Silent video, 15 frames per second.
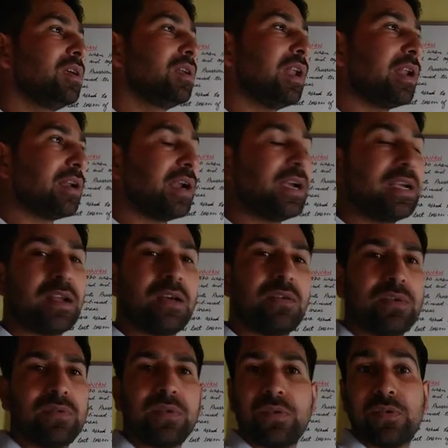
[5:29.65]
Right now,
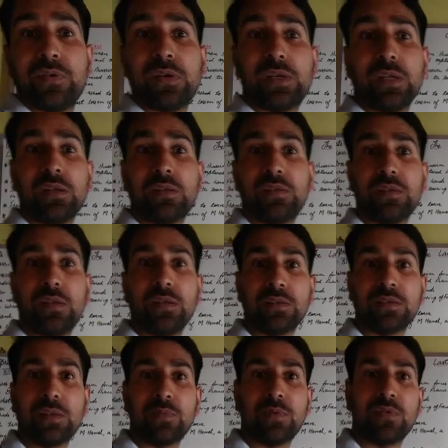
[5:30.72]
if you will take
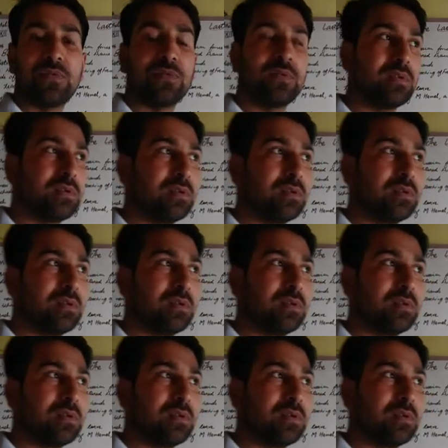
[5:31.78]
example of